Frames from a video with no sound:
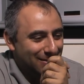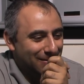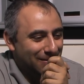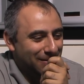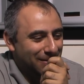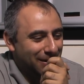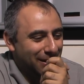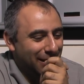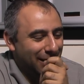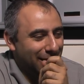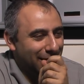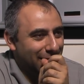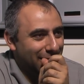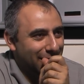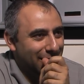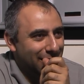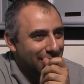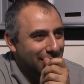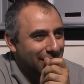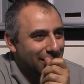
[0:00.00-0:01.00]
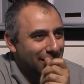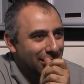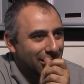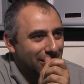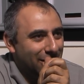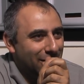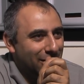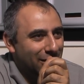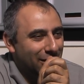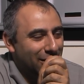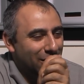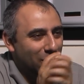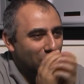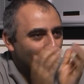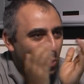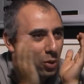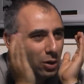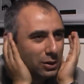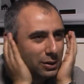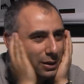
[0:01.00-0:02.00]
uh, okay.
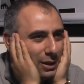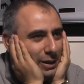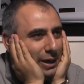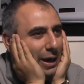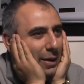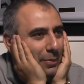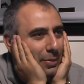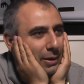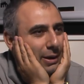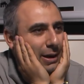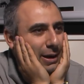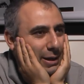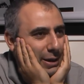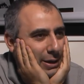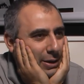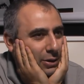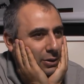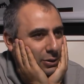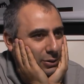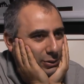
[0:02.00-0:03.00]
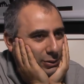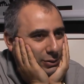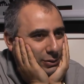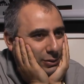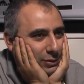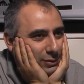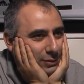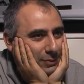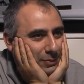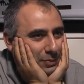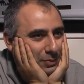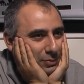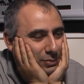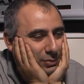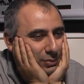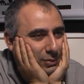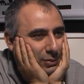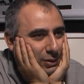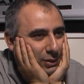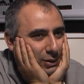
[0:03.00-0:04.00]
What did I play here?
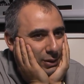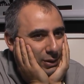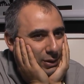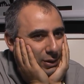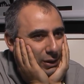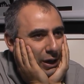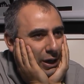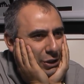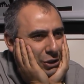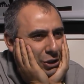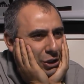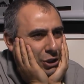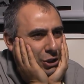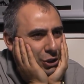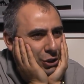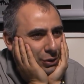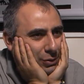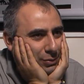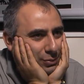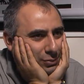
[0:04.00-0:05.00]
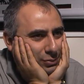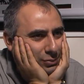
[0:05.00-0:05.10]
Ashish.